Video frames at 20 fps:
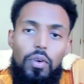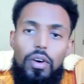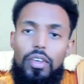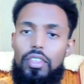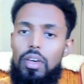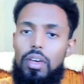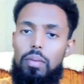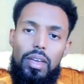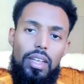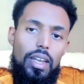whether
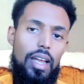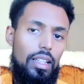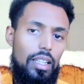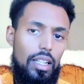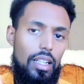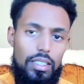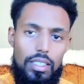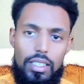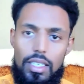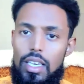that be an
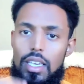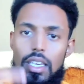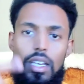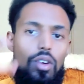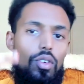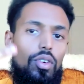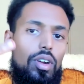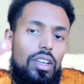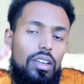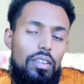LLC
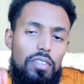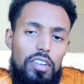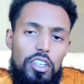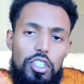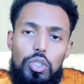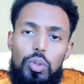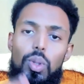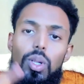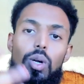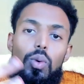or an
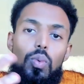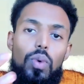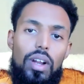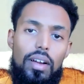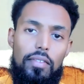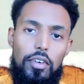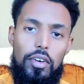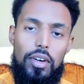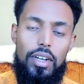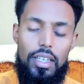individual or
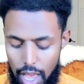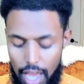whatever it is.